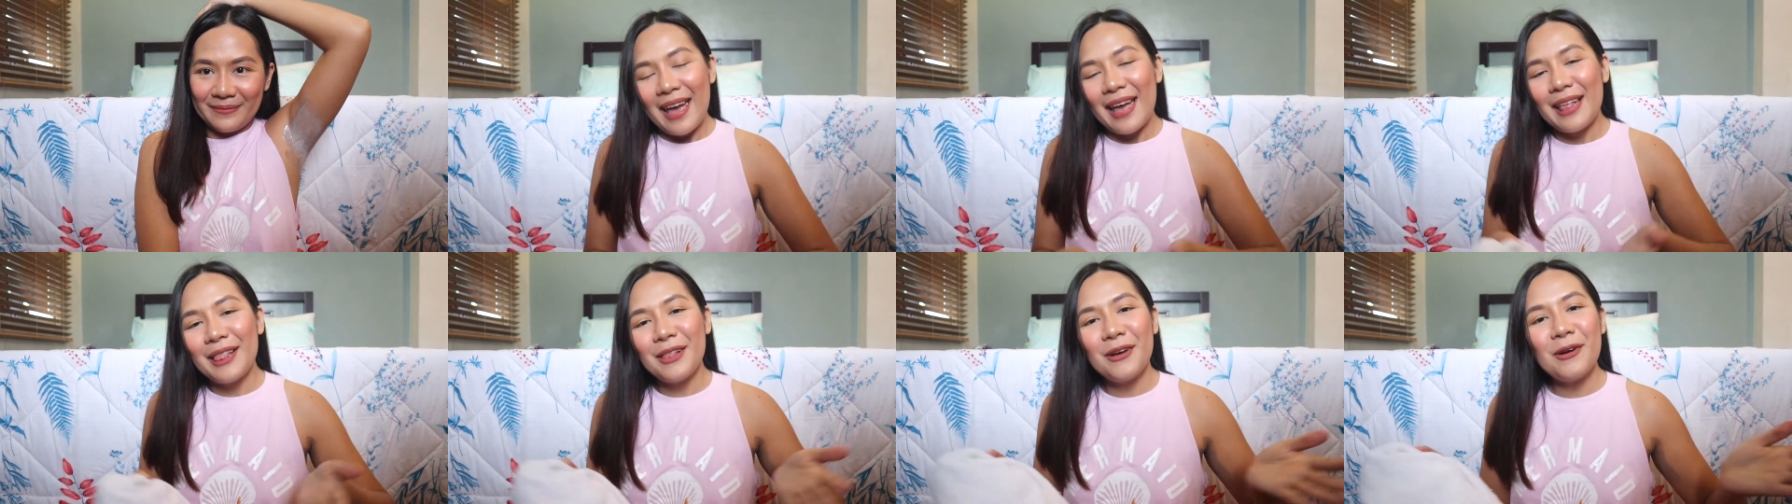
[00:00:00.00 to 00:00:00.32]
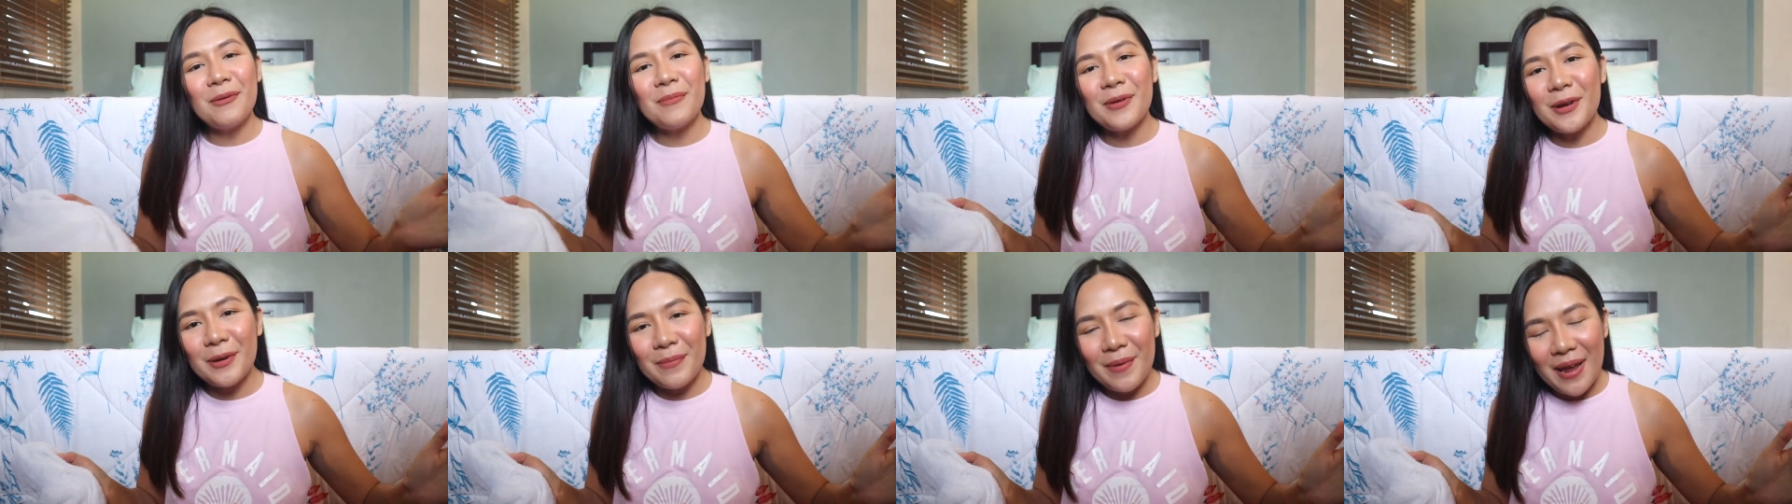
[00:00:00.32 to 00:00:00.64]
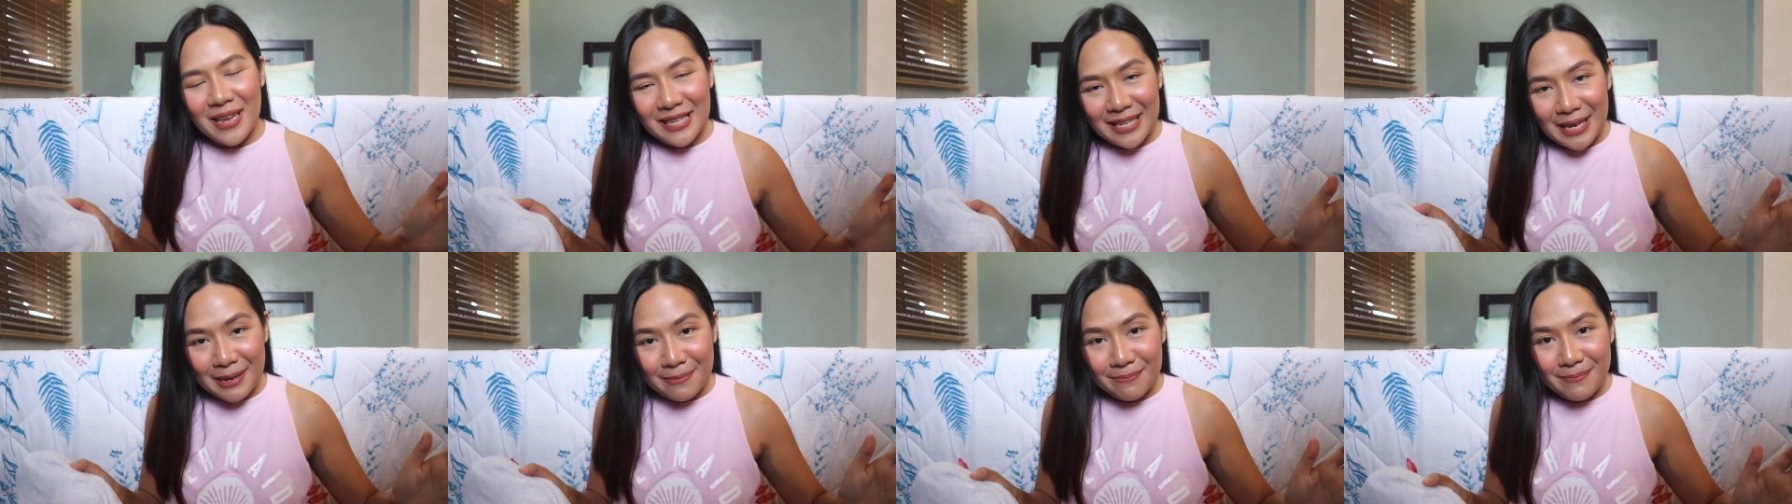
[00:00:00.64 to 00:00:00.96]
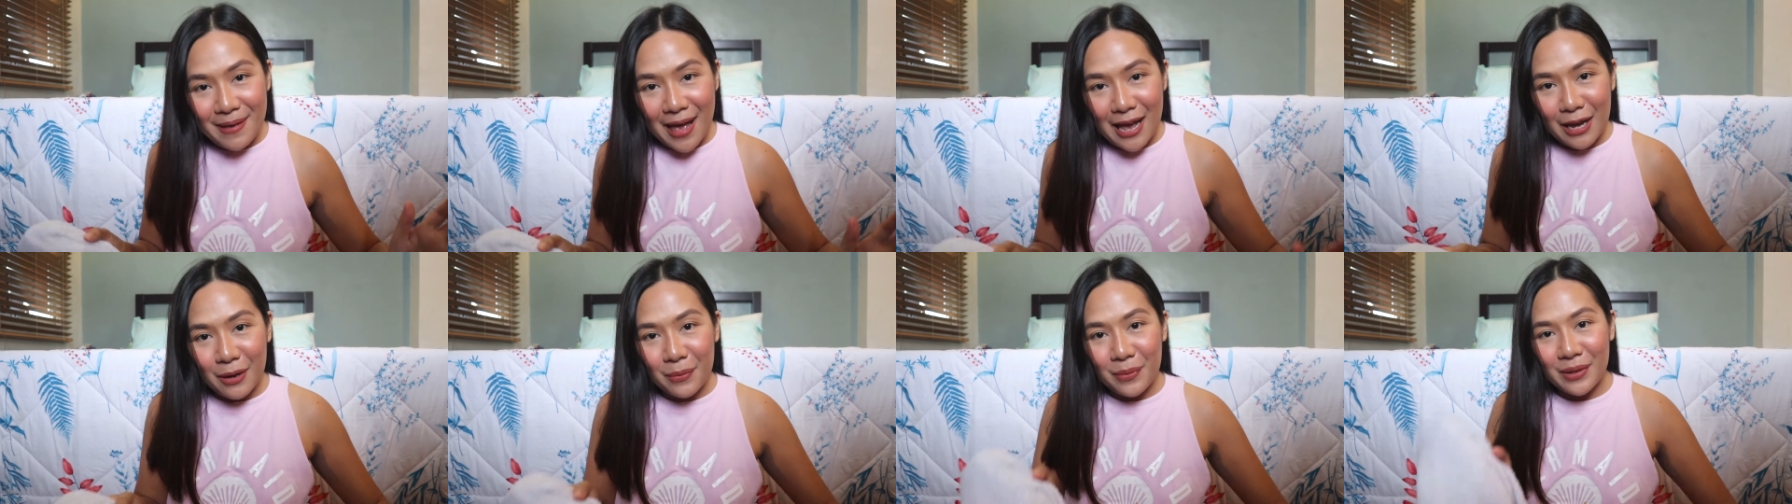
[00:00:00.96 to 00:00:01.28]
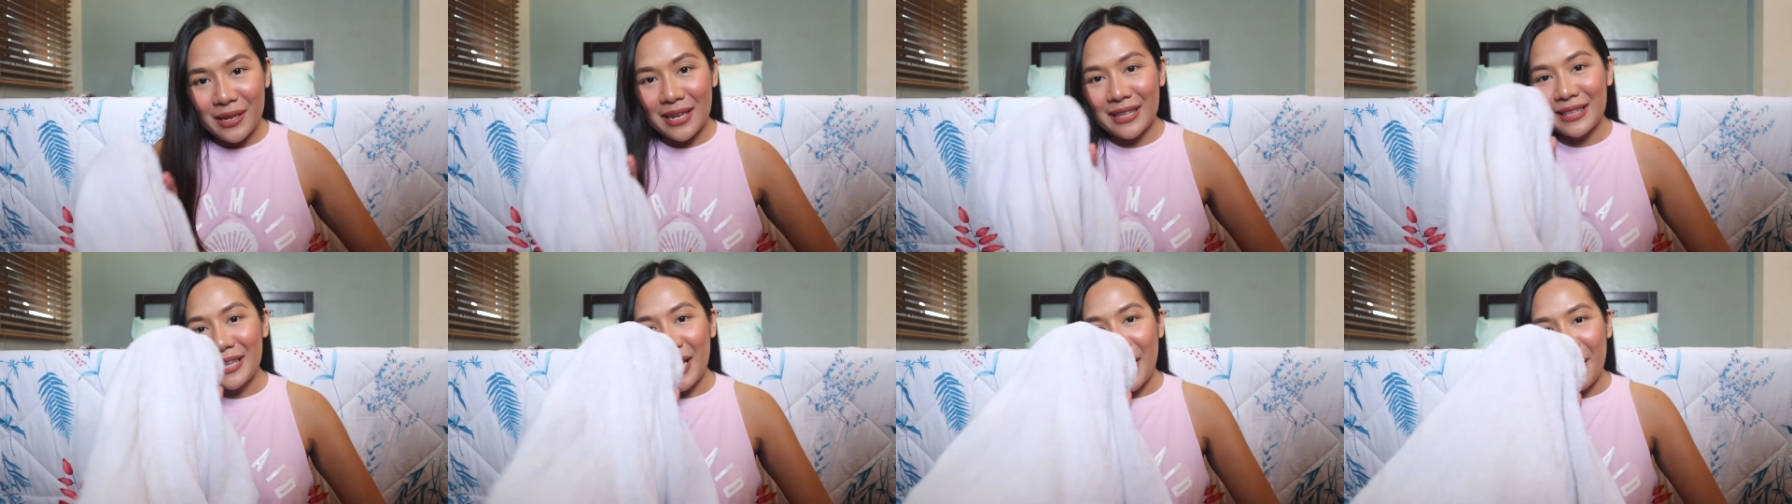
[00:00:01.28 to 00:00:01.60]
Hello mermaids, I'm back
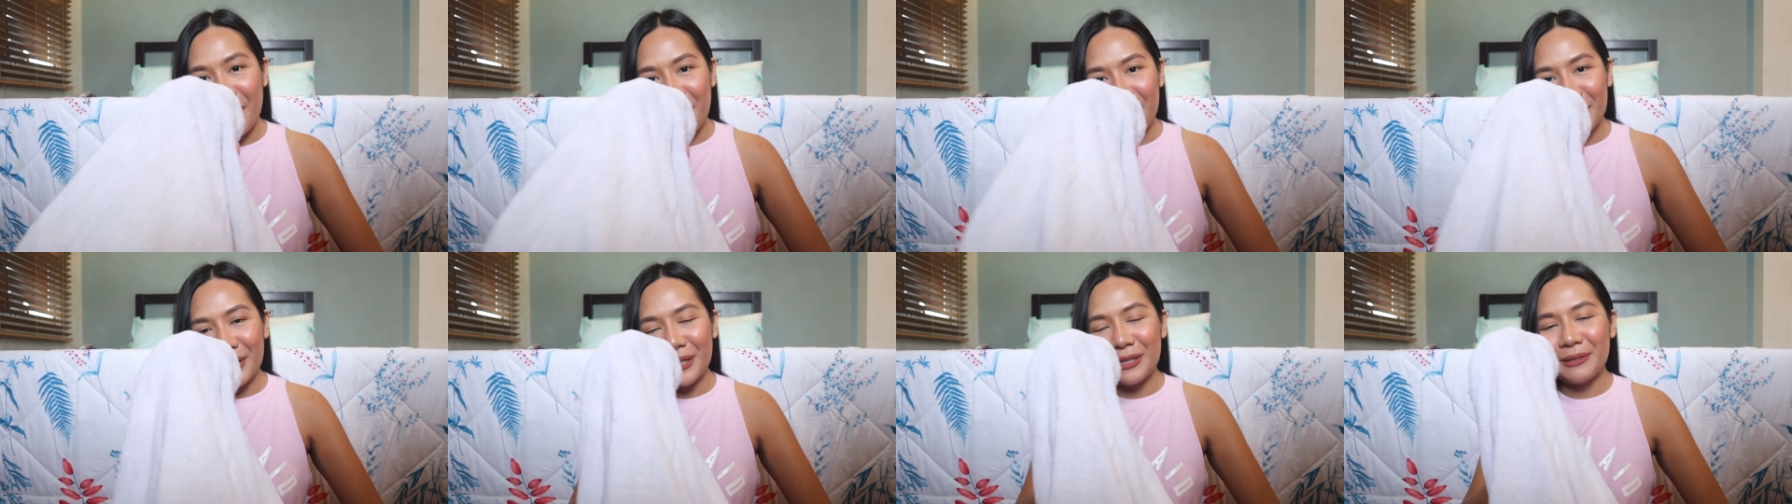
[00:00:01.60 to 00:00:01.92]
with a towel